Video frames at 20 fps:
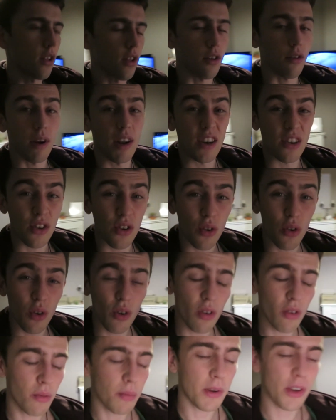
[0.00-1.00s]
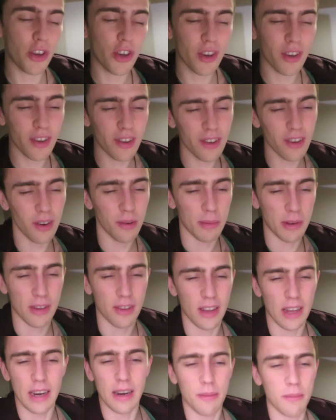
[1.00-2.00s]
the Grand Tour, which it's got to be
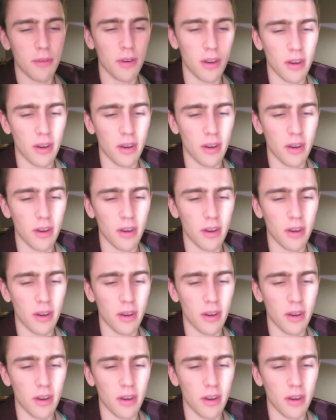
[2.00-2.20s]
said, I'm